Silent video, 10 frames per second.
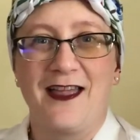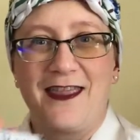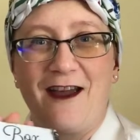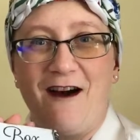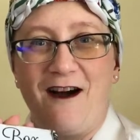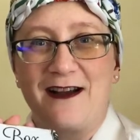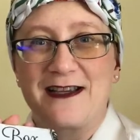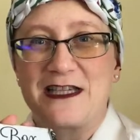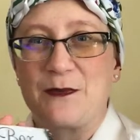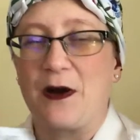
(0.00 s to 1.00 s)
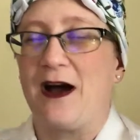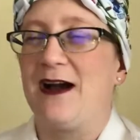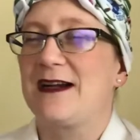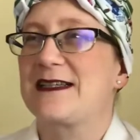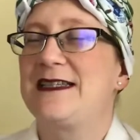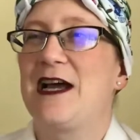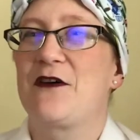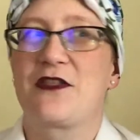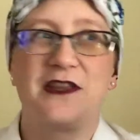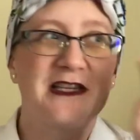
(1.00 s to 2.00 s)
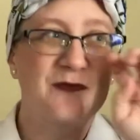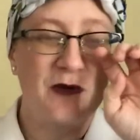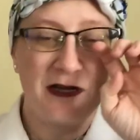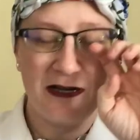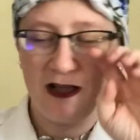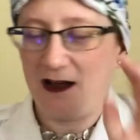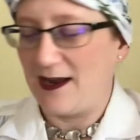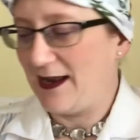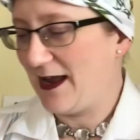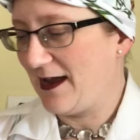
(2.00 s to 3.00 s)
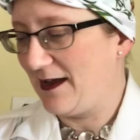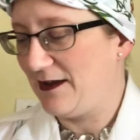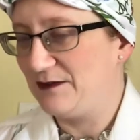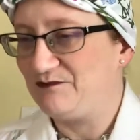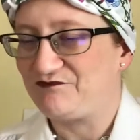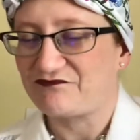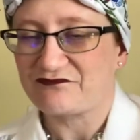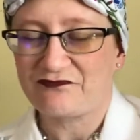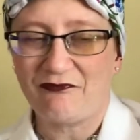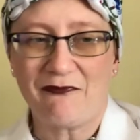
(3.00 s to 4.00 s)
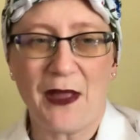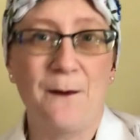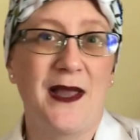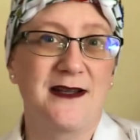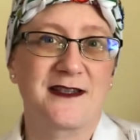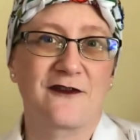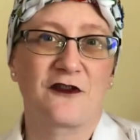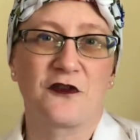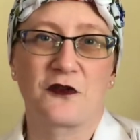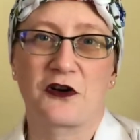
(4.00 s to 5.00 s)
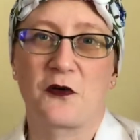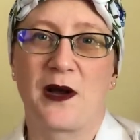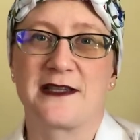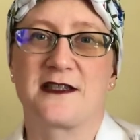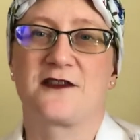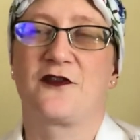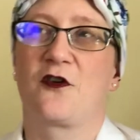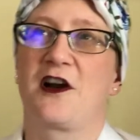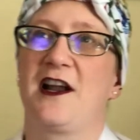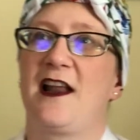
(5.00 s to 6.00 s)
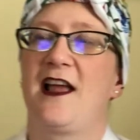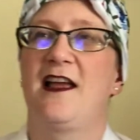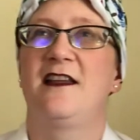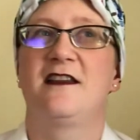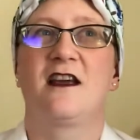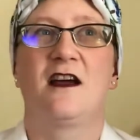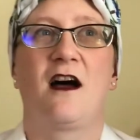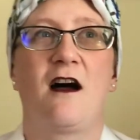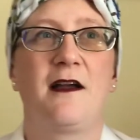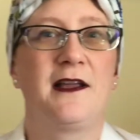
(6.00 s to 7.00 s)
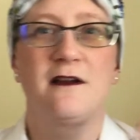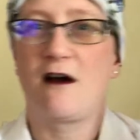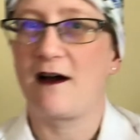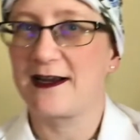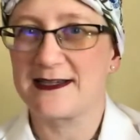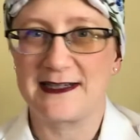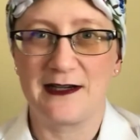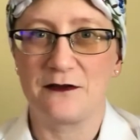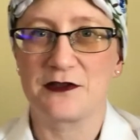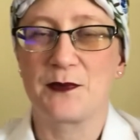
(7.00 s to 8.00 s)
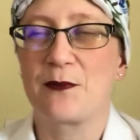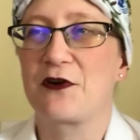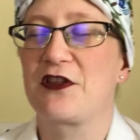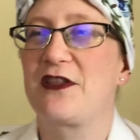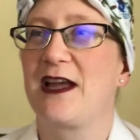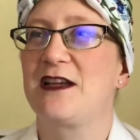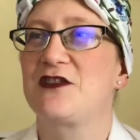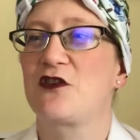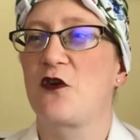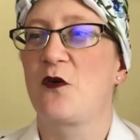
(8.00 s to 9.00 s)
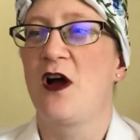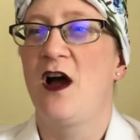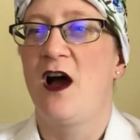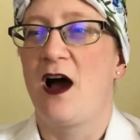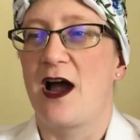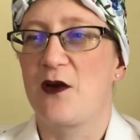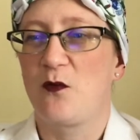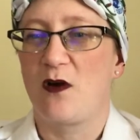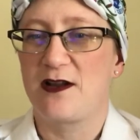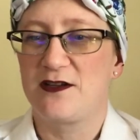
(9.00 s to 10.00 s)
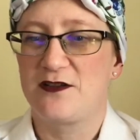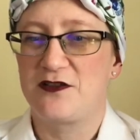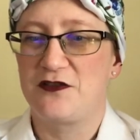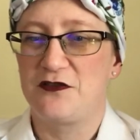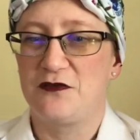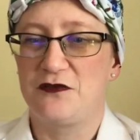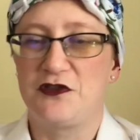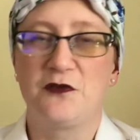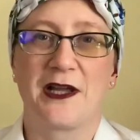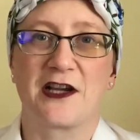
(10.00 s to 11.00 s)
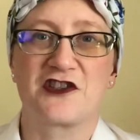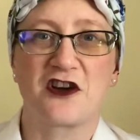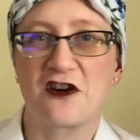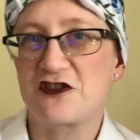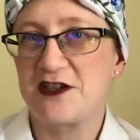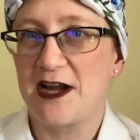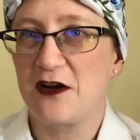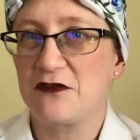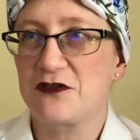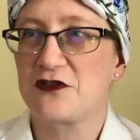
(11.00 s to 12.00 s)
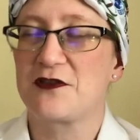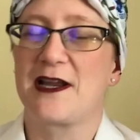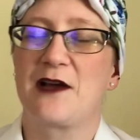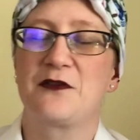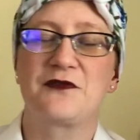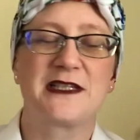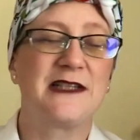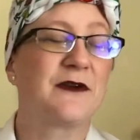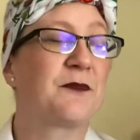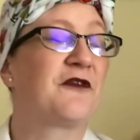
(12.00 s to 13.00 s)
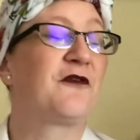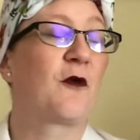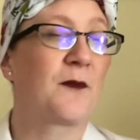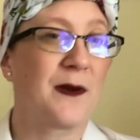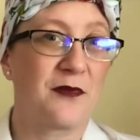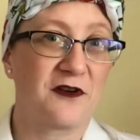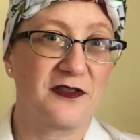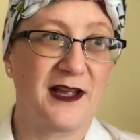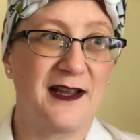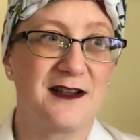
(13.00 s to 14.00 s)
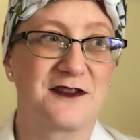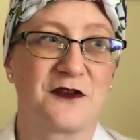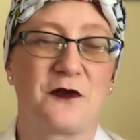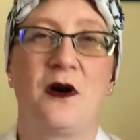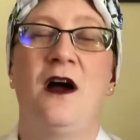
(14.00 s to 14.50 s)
the August box. Now this one I had made several requests for it, and in August it was my birthday, so I wanted to do like a charge now so that I would receive it before my birthday, so